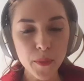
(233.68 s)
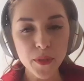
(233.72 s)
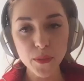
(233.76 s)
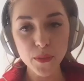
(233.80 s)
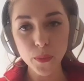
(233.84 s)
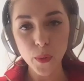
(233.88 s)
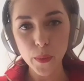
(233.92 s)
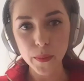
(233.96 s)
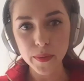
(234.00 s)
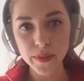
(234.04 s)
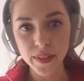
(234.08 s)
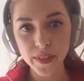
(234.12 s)
of
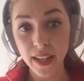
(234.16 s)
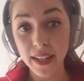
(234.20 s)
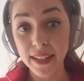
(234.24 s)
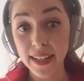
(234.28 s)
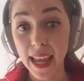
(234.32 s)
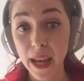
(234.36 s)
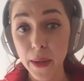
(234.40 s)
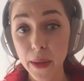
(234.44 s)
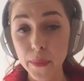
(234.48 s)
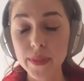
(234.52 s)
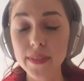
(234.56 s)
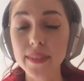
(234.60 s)
what was
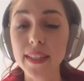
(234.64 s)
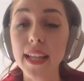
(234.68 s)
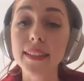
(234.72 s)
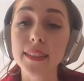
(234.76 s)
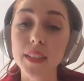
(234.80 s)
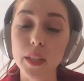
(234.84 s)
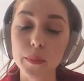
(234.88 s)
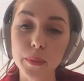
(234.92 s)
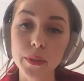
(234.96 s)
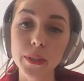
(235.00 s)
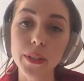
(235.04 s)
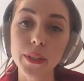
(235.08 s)
announced
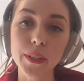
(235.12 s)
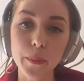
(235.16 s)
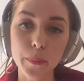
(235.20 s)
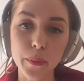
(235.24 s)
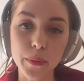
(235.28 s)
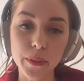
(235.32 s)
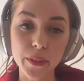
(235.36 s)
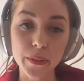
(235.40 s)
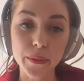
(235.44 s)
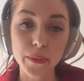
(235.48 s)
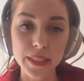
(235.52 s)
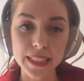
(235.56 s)
at
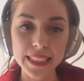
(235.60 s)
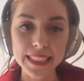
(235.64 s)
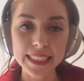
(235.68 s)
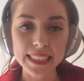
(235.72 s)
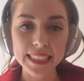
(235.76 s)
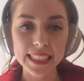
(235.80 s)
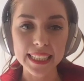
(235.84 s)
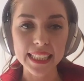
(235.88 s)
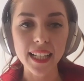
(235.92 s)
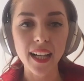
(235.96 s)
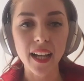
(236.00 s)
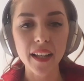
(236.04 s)

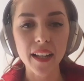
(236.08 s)
WWDC,